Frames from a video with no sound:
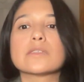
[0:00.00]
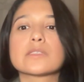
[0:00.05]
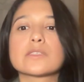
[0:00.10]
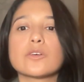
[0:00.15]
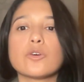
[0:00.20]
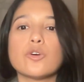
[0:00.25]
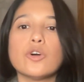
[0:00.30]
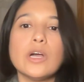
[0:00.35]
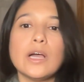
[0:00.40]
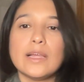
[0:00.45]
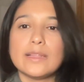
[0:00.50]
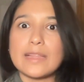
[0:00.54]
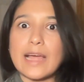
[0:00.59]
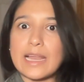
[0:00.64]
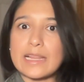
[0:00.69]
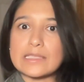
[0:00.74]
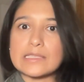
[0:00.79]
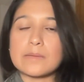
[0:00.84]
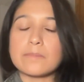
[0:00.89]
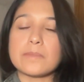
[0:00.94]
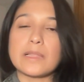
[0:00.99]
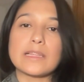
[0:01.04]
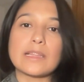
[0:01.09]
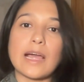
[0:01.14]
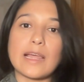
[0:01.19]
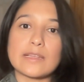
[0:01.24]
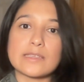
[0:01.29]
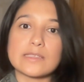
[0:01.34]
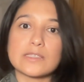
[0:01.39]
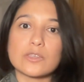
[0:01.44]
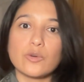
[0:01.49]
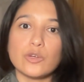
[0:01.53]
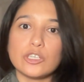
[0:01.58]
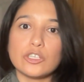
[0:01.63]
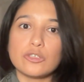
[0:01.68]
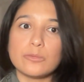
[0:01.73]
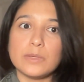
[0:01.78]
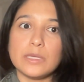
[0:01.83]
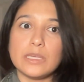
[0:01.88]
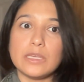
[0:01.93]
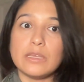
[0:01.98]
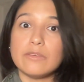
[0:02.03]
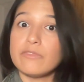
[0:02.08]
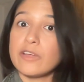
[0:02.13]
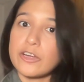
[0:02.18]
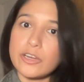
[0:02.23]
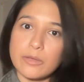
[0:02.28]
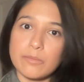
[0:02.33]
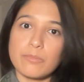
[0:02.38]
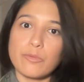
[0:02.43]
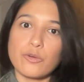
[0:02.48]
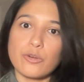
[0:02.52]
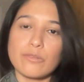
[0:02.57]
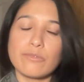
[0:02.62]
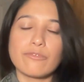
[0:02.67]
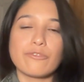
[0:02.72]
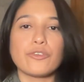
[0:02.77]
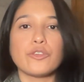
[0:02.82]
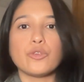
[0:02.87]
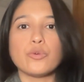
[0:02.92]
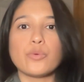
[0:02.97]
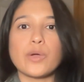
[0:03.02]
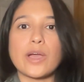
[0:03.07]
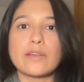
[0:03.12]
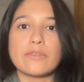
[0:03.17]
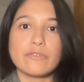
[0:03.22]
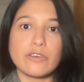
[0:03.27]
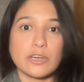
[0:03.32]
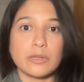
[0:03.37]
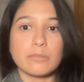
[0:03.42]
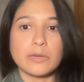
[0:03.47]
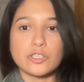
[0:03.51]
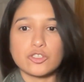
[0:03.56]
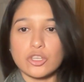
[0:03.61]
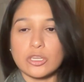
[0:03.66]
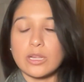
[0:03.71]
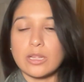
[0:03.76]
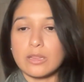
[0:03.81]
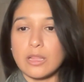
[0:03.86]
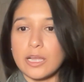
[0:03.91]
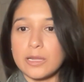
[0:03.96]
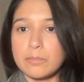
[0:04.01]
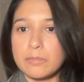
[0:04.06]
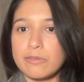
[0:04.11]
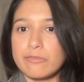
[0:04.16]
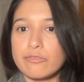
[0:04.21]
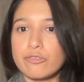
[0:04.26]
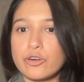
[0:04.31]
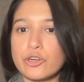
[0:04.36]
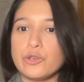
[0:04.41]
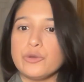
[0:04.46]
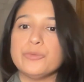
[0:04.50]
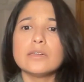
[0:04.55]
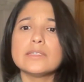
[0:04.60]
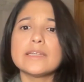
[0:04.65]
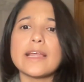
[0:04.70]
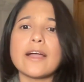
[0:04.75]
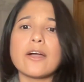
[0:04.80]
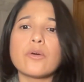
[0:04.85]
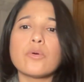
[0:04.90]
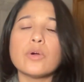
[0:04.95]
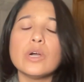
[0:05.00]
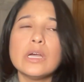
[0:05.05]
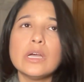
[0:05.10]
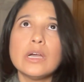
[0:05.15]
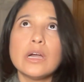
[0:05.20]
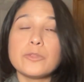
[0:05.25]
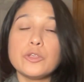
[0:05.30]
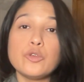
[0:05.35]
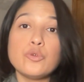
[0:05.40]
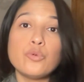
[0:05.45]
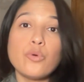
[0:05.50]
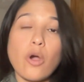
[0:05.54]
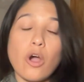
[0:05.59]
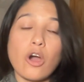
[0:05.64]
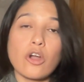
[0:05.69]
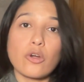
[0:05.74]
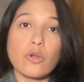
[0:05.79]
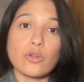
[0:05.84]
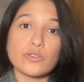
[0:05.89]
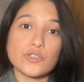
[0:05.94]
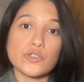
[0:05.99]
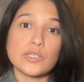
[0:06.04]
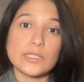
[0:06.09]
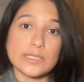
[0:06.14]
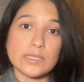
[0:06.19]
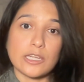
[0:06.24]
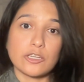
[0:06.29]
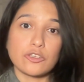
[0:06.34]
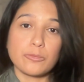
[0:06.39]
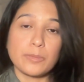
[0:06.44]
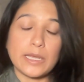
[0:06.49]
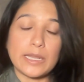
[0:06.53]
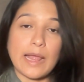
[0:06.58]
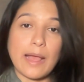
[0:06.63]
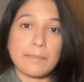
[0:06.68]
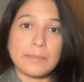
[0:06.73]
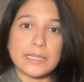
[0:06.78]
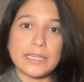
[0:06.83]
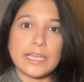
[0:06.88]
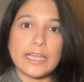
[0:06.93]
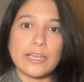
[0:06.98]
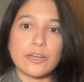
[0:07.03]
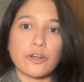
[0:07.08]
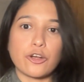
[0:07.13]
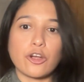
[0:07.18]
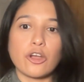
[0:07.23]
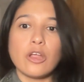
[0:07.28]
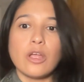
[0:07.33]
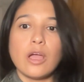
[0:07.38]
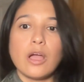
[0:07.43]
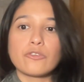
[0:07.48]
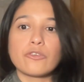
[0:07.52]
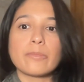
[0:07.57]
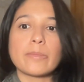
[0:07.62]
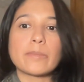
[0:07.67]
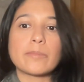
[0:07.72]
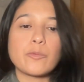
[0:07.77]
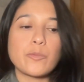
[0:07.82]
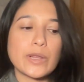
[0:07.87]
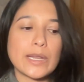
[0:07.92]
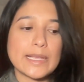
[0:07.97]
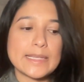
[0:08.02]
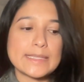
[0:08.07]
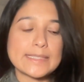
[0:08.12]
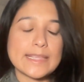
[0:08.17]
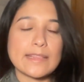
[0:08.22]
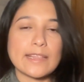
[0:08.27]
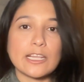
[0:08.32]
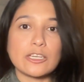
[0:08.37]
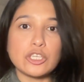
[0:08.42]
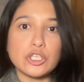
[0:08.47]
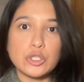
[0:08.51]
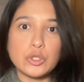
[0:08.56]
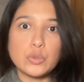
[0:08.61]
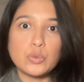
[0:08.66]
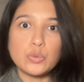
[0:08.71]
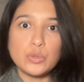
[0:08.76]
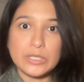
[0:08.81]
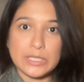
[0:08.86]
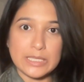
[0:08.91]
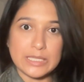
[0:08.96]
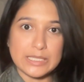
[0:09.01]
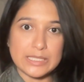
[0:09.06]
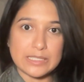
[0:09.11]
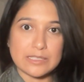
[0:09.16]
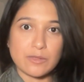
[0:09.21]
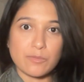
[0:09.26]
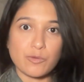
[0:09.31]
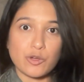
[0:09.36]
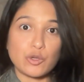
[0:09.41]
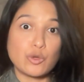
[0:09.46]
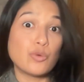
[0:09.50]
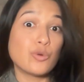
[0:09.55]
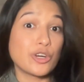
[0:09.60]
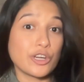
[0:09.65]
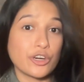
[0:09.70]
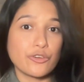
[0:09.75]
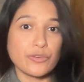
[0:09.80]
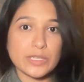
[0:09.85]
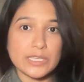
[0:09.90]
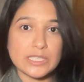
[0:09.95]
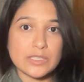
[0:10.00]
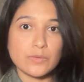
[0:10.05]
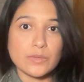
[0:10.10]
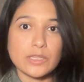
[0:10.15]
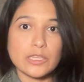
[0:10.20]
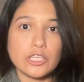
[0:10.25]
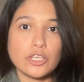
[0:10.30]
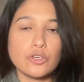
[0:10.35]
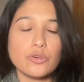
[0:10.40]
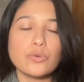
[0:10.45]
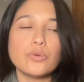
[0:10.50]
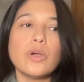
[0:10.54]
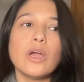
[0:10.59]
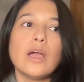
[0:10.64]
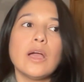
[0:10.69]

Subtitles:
So that is something that is going to be very important important for you and very much in alignment for you. Now, you are also designed to be an abdicator. Remember when I said that you need someone who agrees with you?